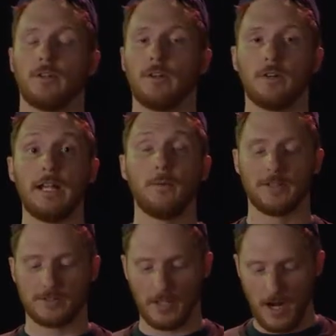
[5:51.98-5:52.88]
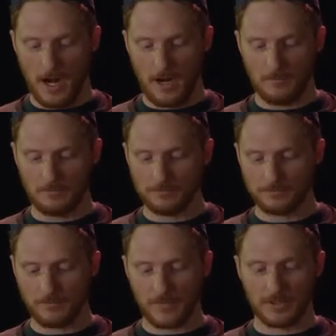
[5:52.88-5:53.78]
so anyways,
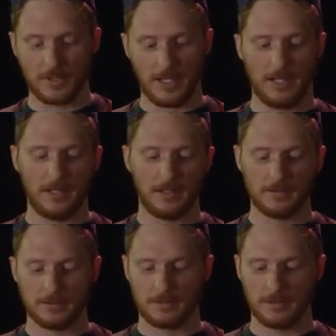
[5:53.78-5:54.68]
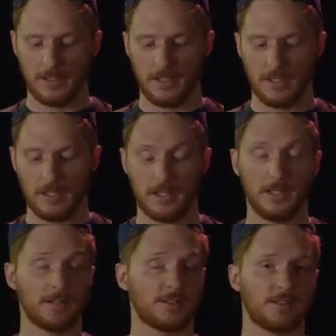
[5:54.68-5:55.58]
um, today
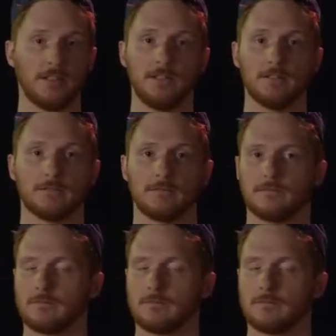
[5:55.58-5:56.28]
uh, still